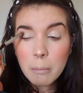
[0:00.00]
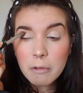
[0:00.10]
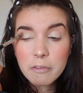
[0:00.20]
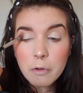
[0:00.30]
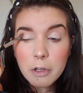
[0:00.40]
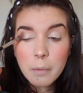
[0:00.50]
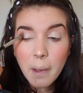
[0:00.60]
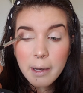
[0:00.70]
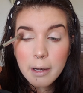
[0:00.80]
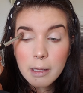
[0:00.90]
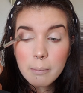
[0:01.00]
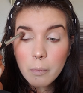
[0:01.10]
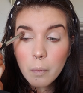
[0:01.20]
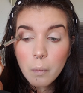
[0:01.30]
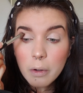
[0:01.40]
Before you add any
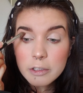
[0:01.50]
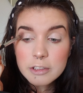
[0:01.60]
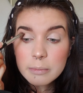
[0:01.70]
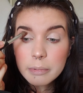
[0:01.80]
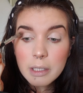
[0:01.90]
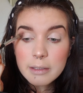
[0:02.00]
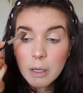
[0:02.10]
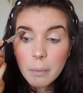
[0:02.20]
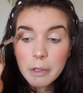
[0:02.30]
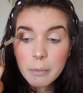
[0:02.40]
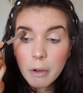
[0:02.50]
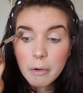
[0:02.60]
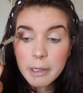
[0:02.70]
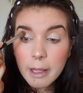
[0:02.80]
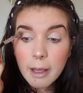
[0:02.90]
more, just blend out what you
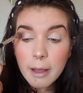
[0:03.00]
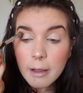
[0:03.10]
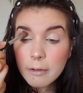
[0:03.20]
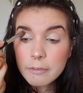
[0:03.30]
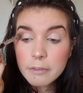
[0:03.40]
already have.